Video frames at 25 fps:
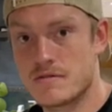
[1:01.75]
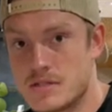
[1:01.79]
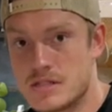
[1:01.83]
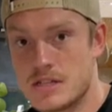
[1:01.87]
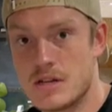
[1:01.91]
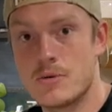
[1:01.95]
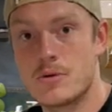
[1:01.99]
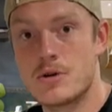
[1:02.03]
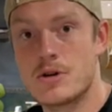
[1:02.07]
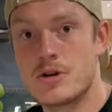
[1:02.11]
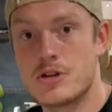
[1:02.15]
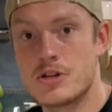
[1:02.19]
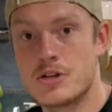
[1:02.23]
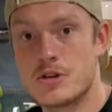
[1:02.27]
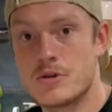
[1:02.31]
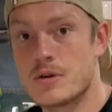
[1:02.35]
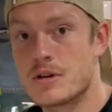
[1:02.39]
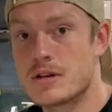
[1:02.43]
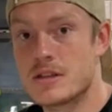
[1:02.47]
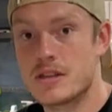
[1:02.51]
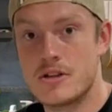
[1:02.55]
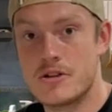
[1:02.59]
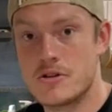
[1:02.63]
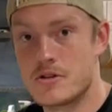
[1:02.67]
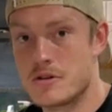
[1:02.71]
see what you're doing,
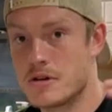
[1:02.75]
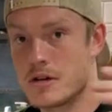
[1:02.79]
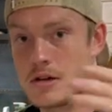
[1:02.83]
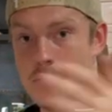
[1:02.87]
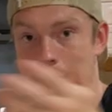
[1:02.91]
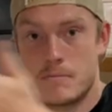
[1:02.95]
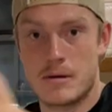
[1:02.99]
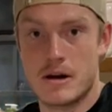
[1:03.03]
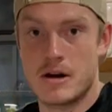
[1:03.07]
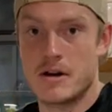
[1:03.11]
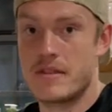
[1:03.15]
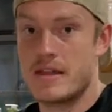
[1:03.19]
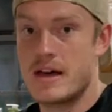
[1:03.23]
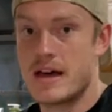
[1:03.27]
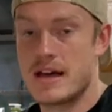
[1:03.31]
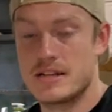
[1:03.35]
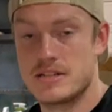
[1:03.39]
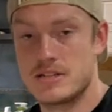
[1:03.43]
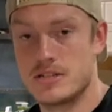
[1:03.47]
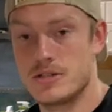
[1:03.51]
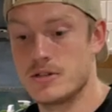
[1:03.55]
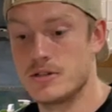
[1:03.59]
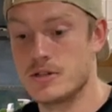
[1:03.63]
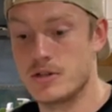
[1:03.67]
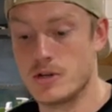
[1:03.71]
and then you can compare that
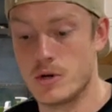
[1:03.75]
to